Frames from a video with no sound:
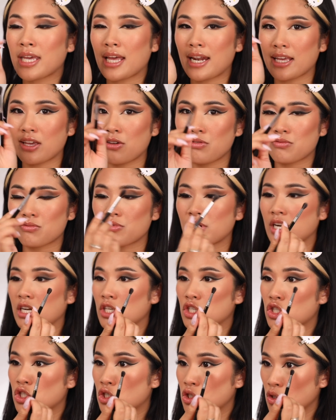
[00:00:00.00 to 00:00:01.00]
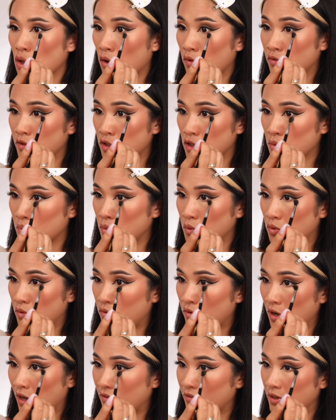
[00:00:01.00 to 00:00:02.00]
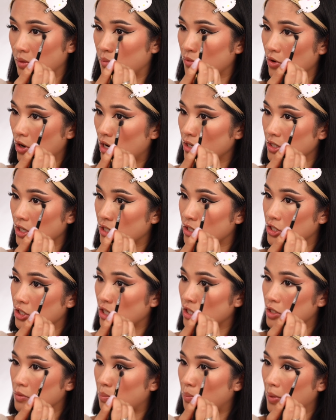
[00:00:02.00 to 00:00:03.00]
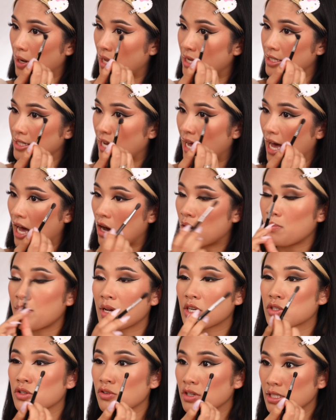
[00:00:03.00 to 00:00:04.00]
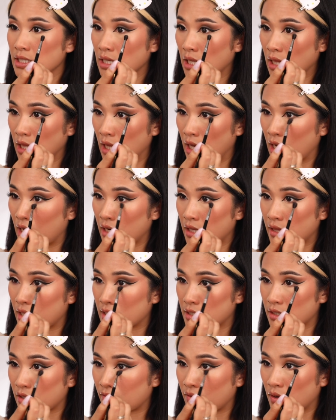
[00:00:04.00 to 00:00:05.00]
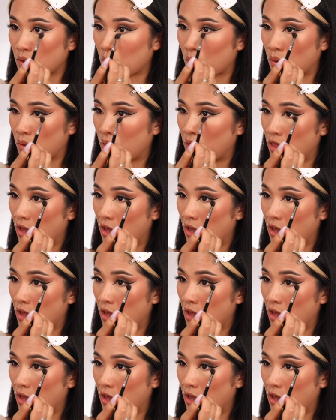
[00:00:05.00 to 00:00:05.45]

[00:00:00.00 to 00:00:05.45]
get like a really soft, small, fluffy brush and just blend it out. Make sure it's clean and there's nothing on